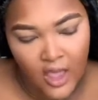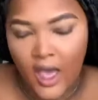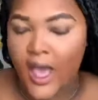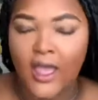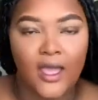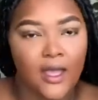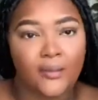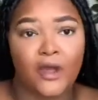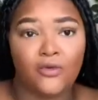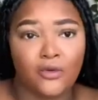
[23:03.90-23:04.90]
I'm
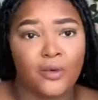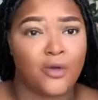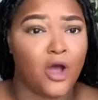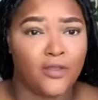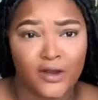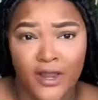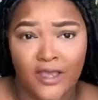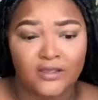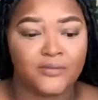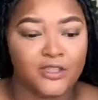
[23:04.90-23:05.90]
not gonna remember all their
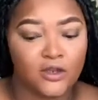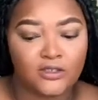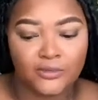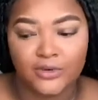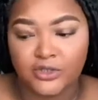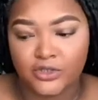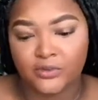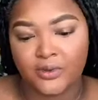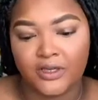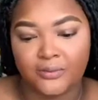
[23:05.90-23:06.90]
names, but those are two
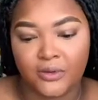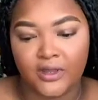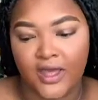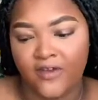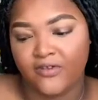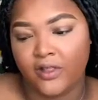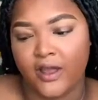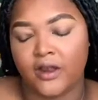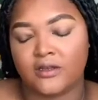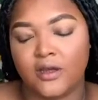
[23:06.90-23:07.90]
people that I feel like
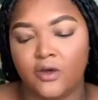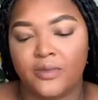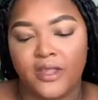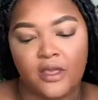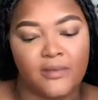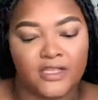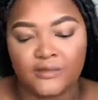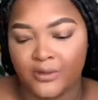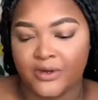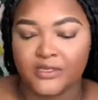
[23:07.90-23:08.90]
are dope. They keep my
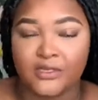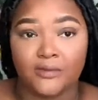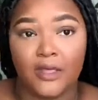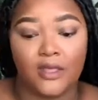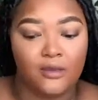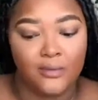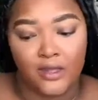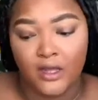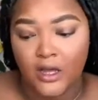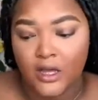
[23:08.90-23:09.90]
spirits up. They keep me
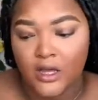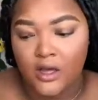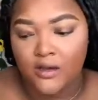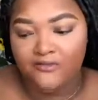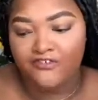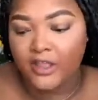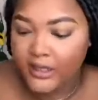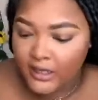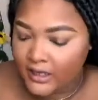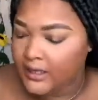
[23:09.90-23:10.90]

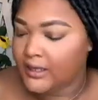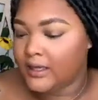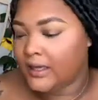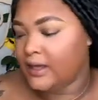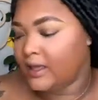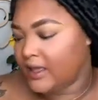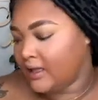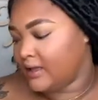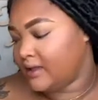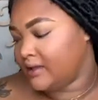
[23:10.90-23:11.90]
feeling good,
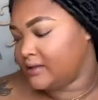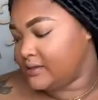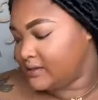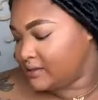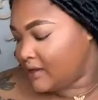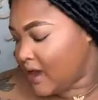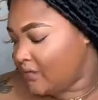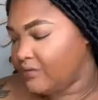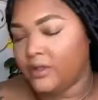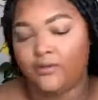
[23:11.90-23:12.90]
and I
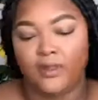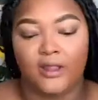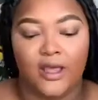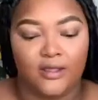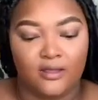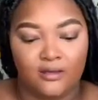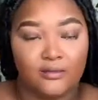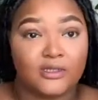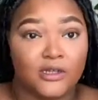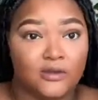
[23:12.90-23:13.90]
really, really like them.
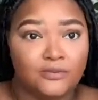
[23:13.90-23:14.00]
So